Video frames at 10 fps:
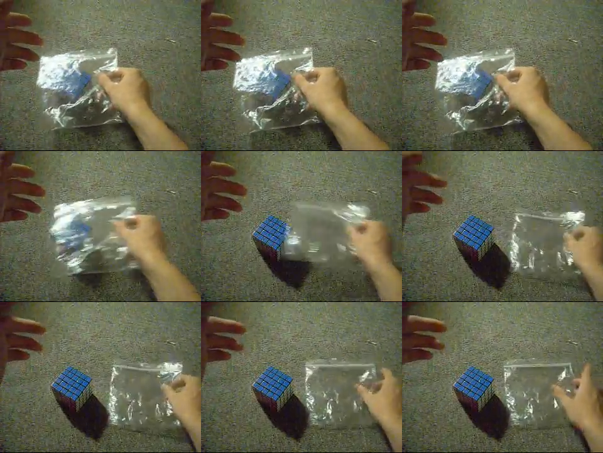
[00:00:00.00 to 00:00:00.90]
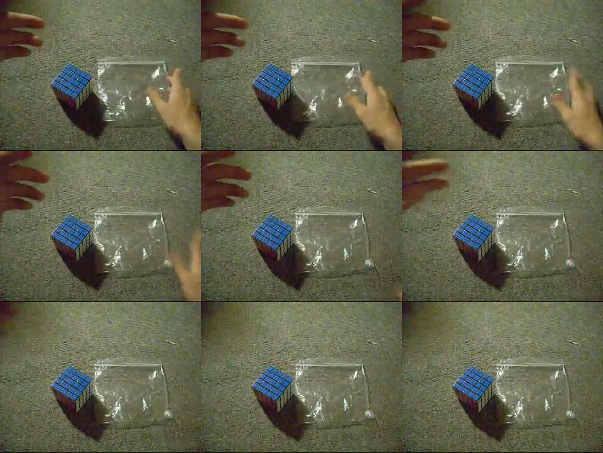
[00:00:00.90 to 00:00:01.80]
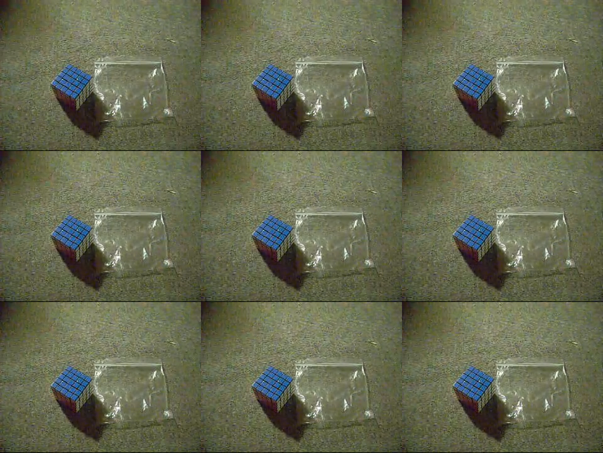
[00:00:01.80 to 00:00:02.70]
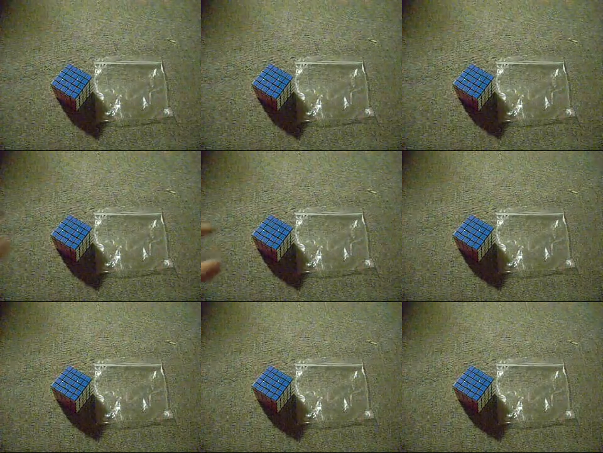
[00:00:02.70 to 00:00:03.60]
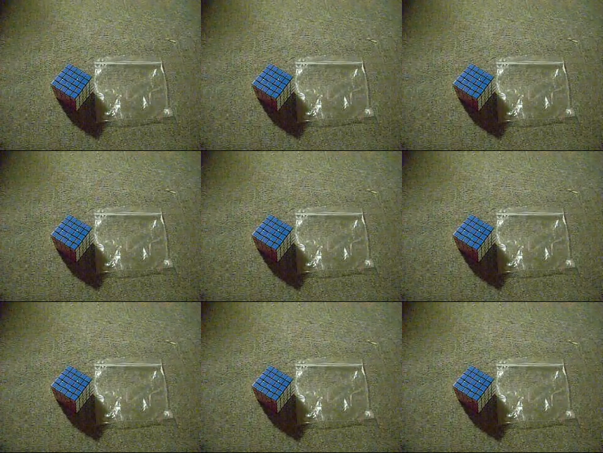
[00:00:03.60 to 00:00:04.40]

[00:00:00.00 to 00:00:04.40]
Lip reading: (no speaker visible)